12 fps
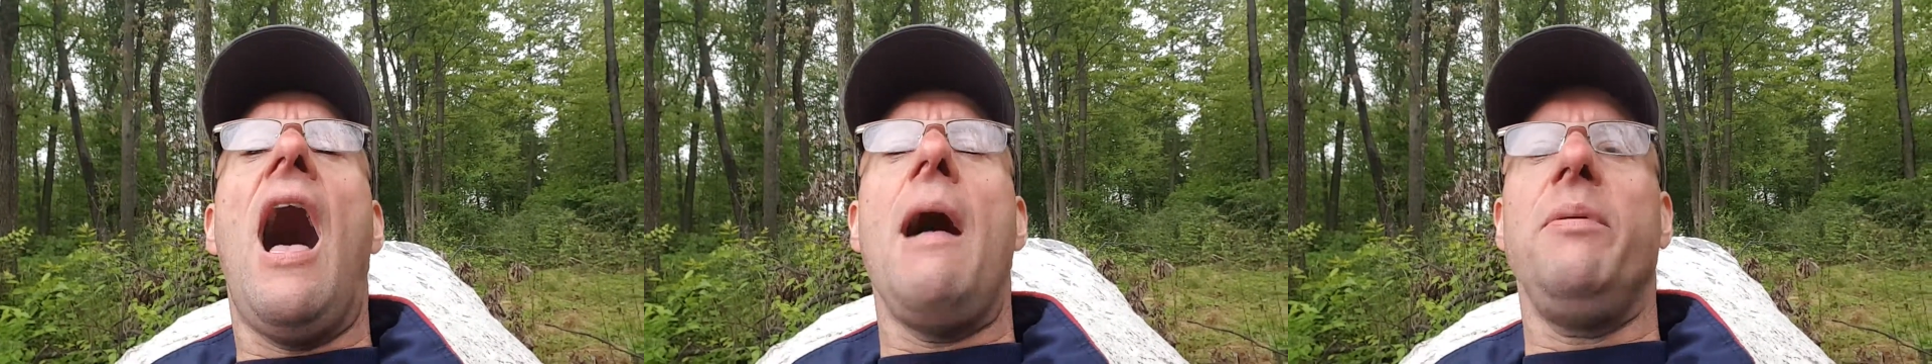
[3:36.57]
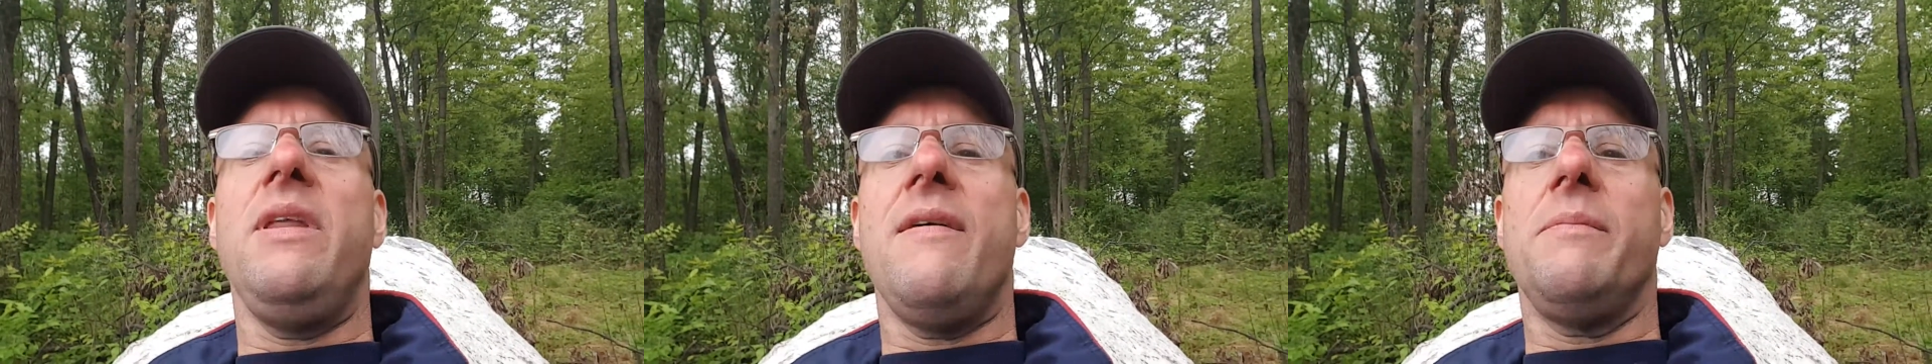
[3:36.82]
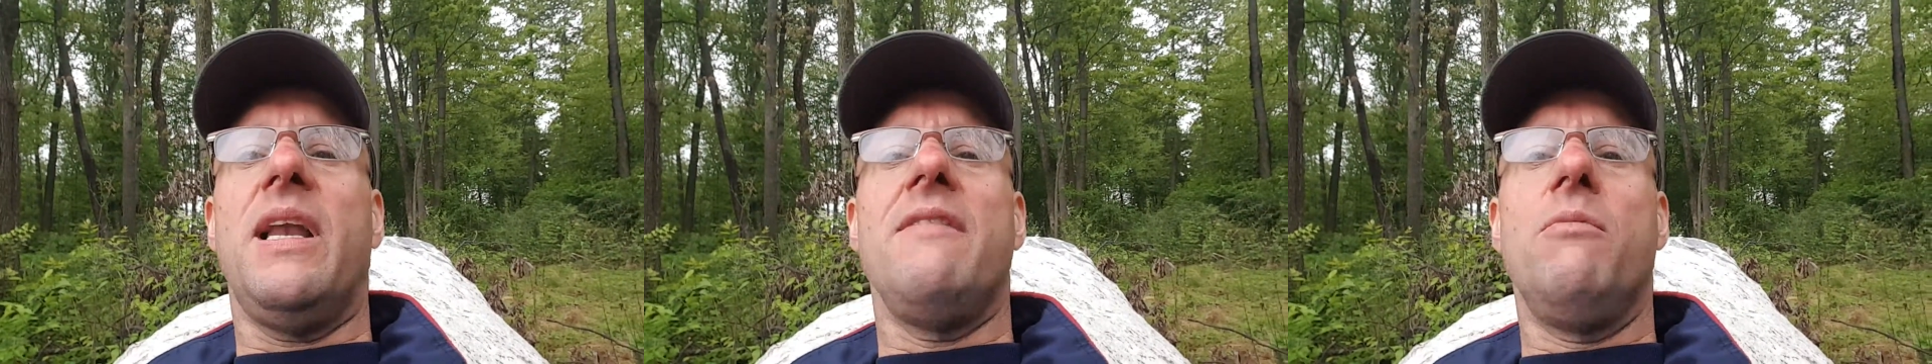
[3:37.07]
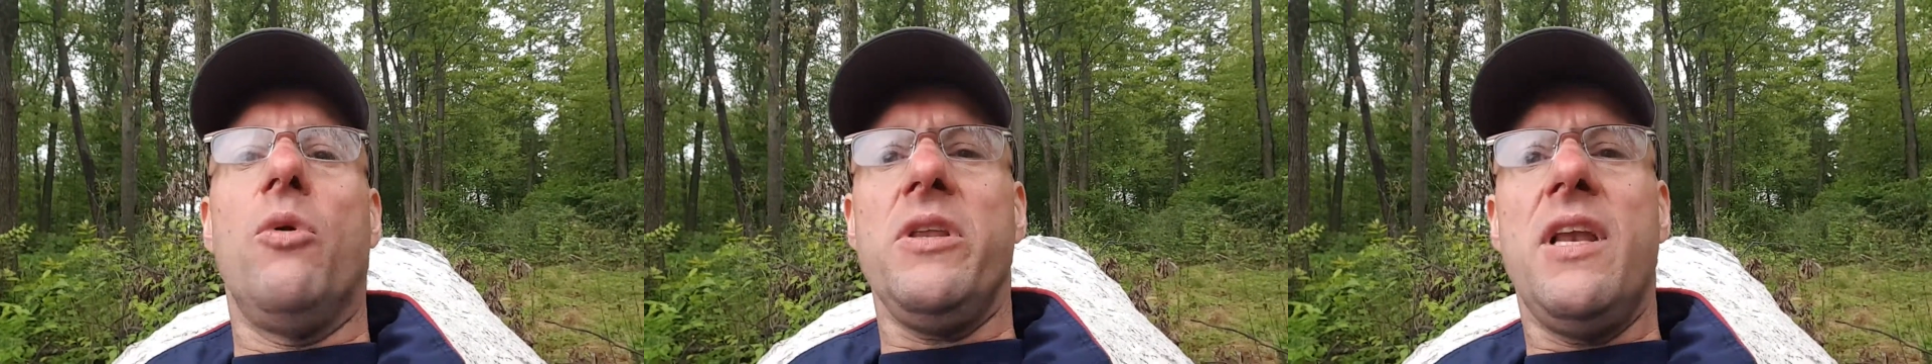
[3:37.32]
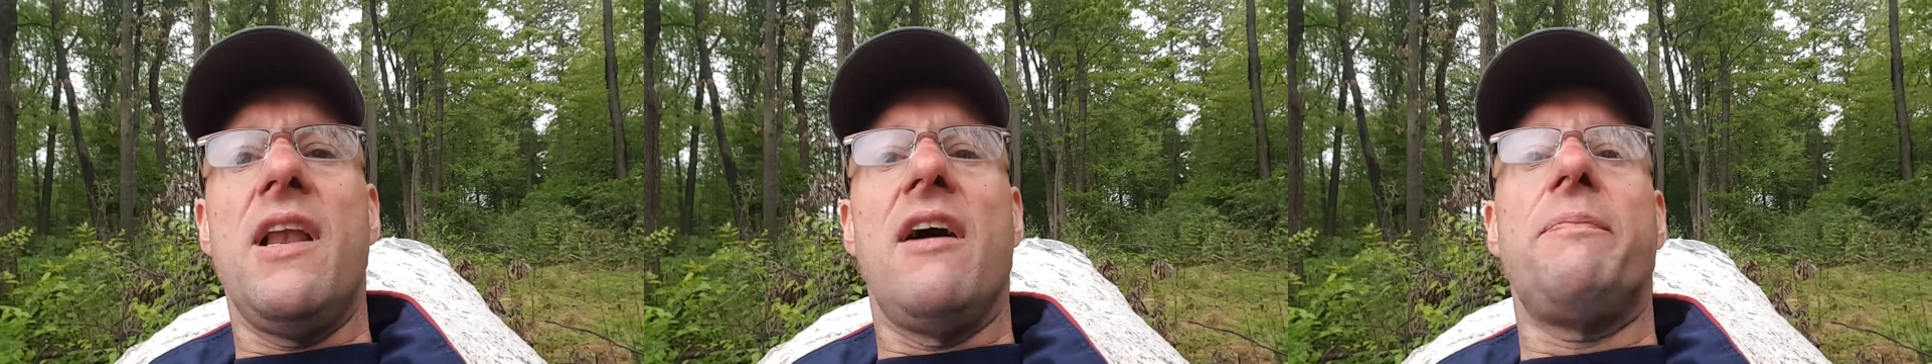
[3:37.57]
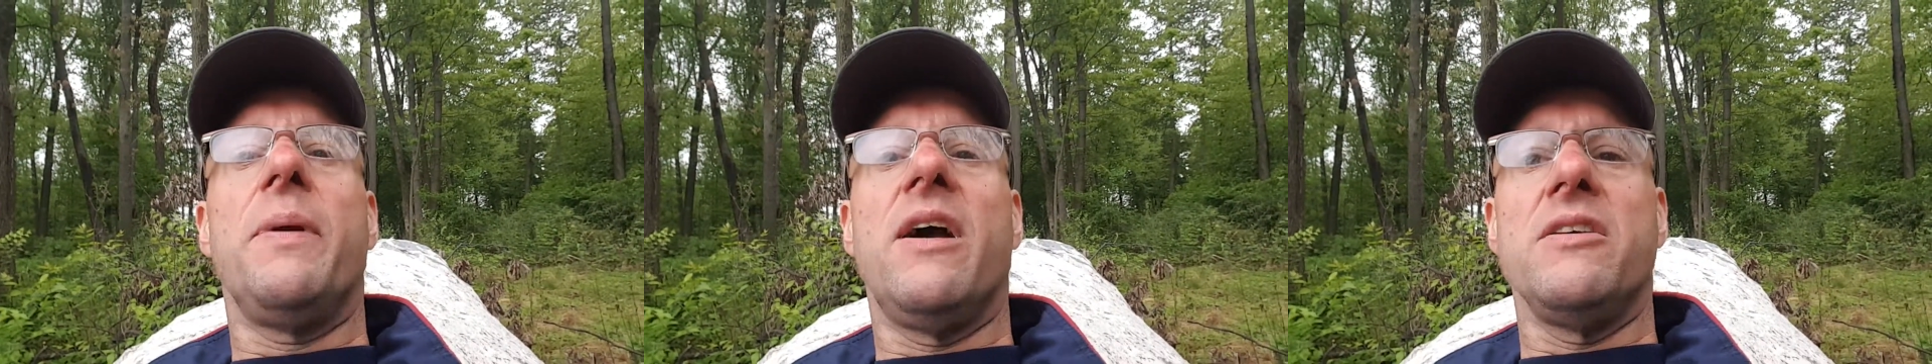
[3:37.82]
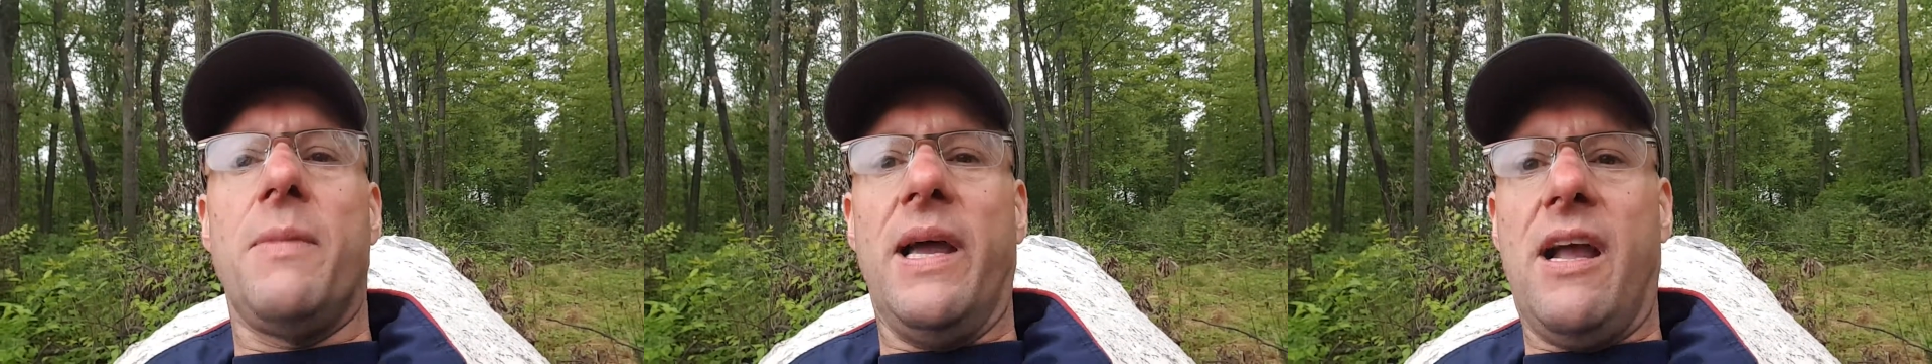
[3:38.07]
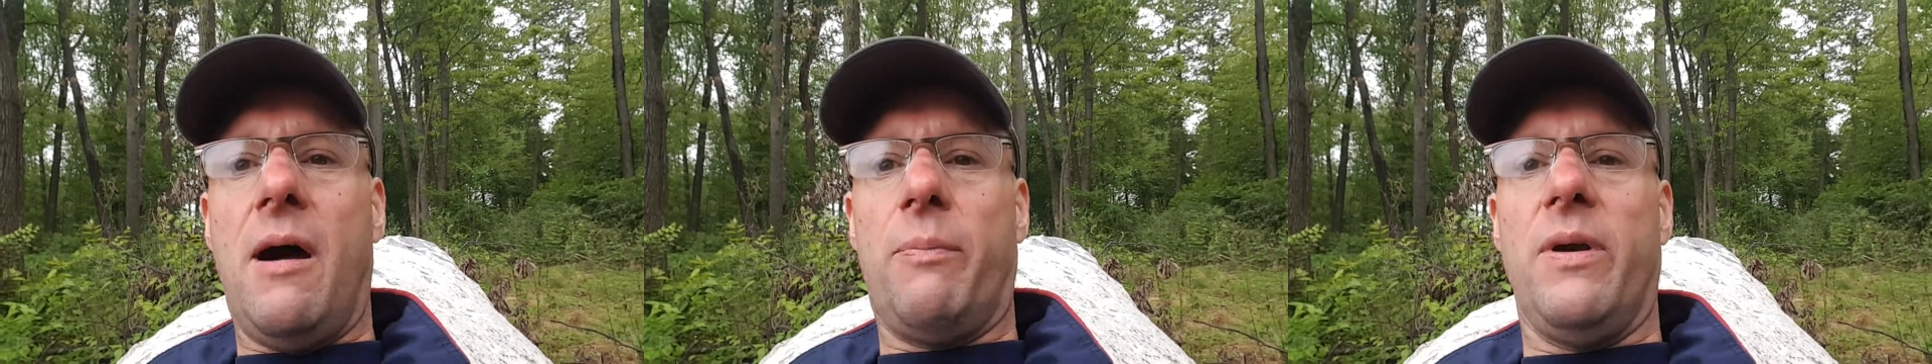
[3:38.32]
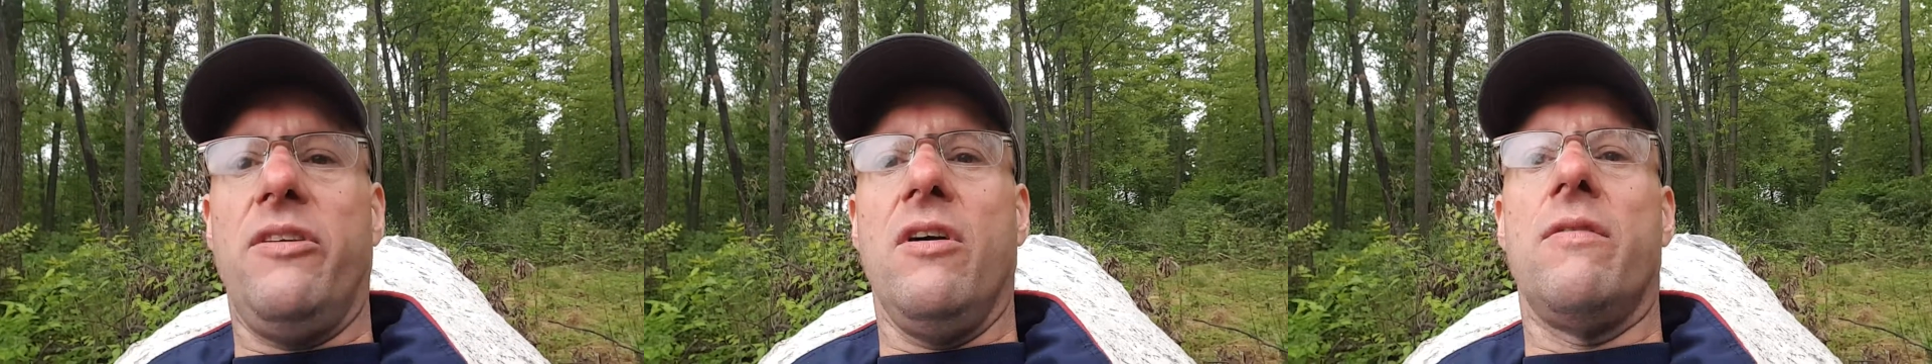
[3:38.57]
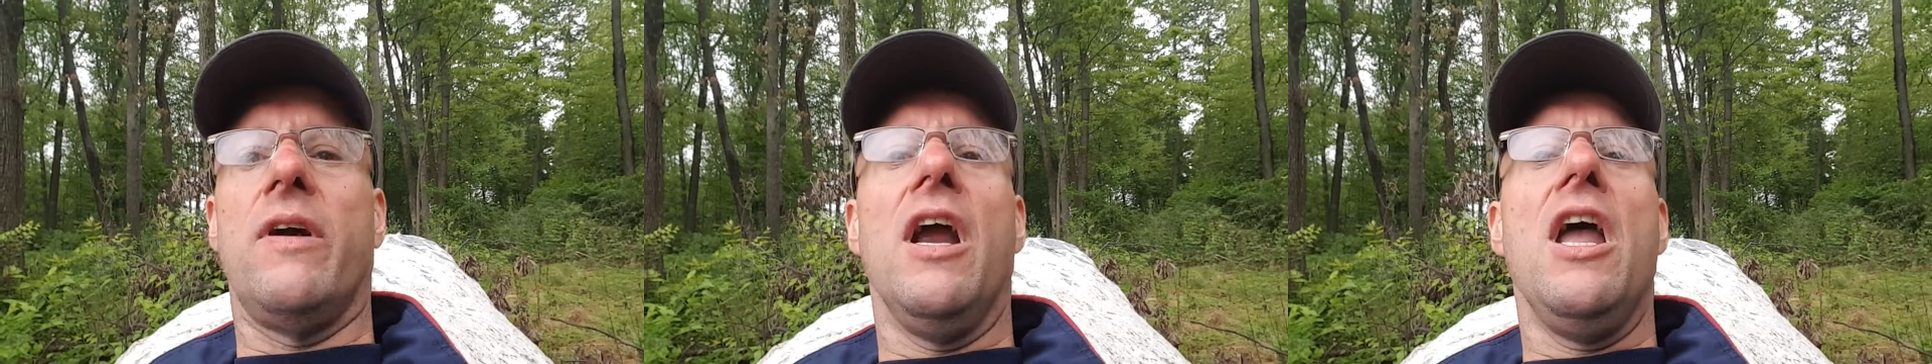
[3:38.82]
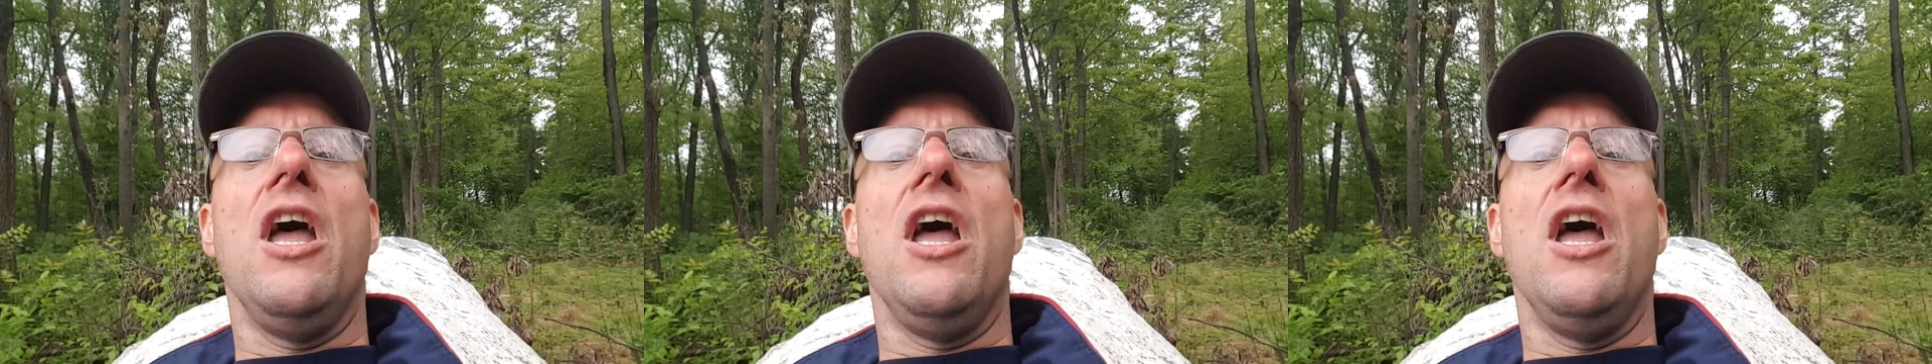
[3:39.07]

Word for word: I believe I'm going to have more than enough because my cup runs over.